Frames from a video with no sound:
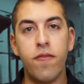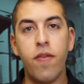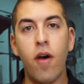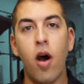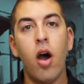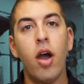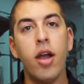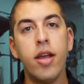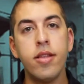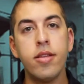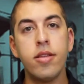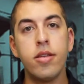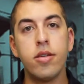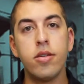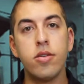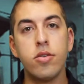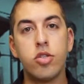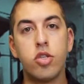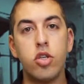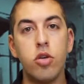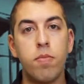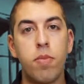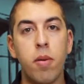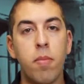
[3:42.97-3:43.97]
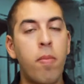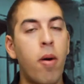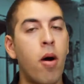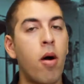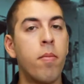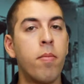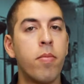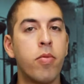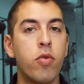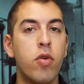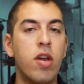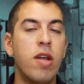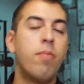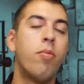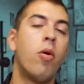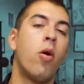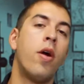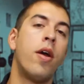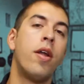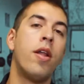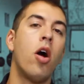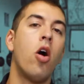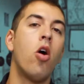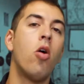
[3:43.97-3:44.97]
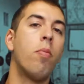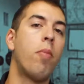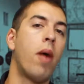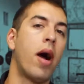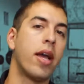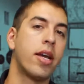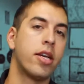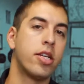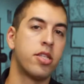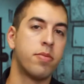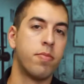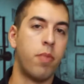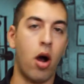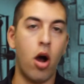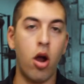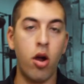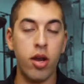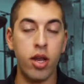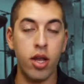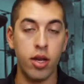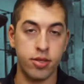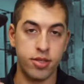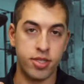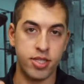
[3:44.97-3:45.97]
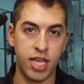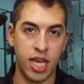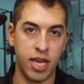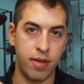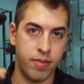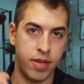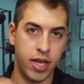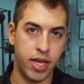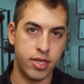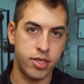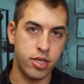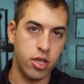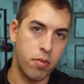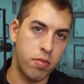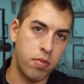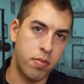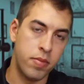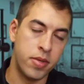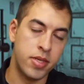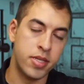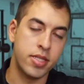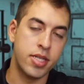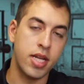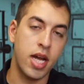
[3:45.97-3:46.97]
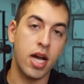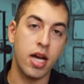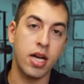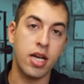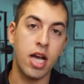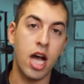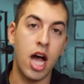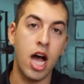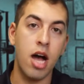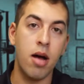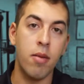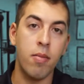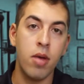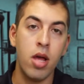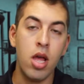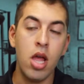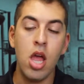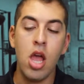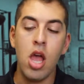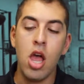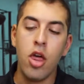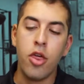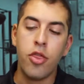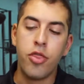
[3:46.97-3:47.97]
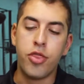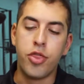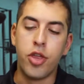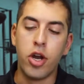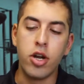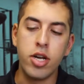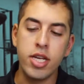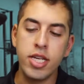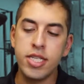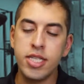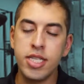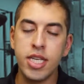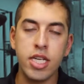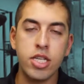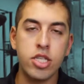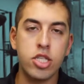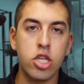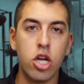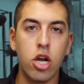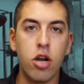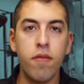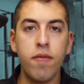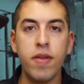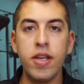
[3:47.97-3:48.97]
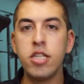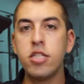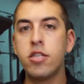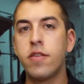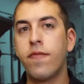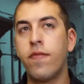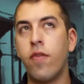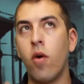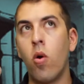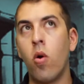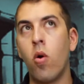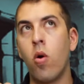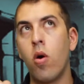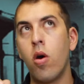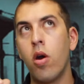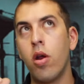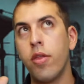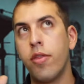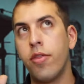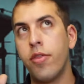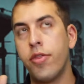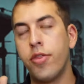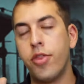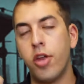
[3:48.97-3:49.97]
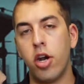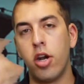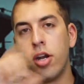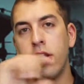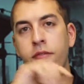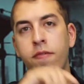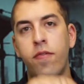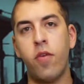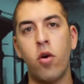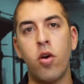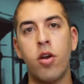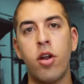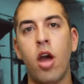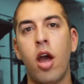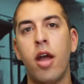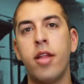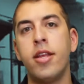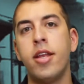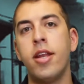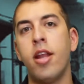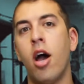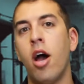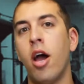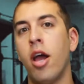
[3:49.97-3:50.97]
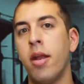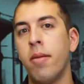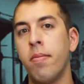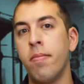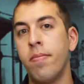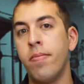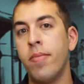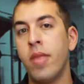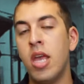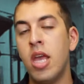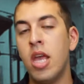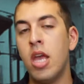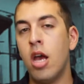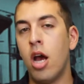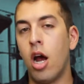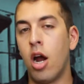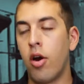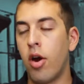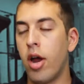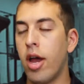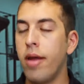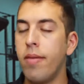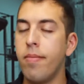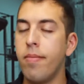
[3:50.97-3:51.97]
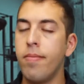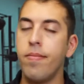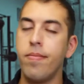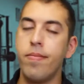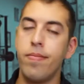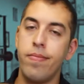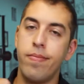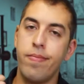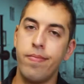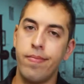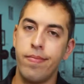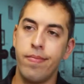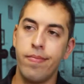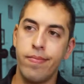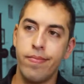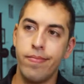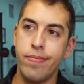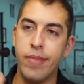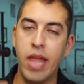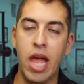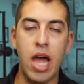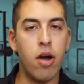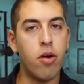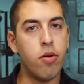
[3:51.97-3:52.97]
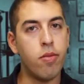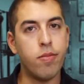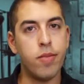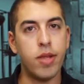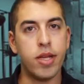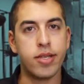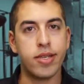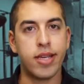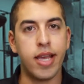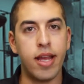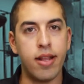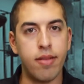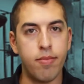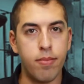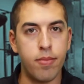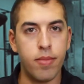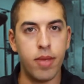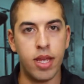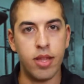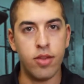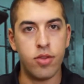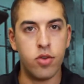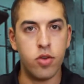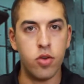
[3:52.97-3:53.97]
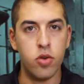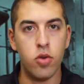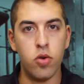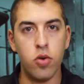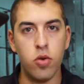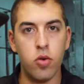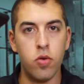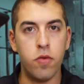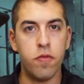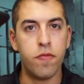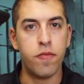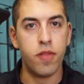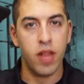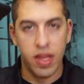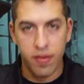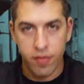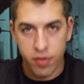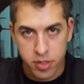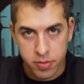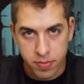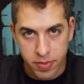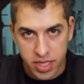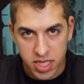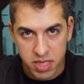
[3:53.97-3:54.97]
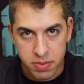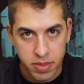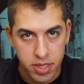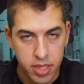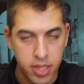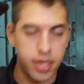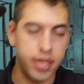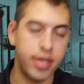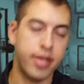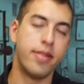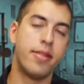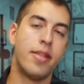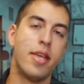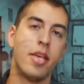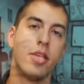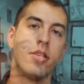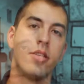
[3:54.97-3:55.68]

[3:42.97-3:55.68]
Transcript: find SuperPump 3.0 by Gaspari on sameday supplements.com. 36 servings for $34.99. Alright, now let's get into flavors, mixability, and